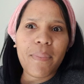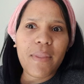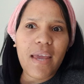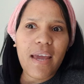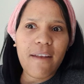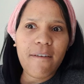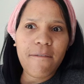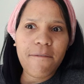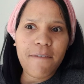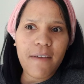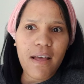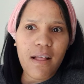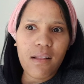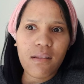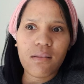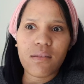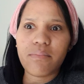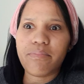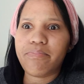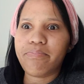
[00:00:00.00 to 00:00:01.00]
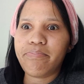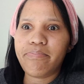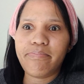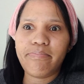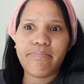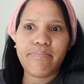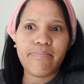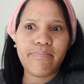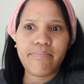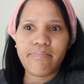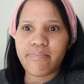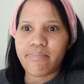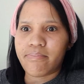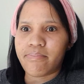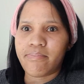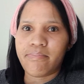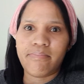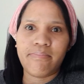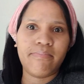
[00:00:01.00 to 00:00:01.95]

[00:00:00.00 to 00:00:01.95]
and felt, mm-mm,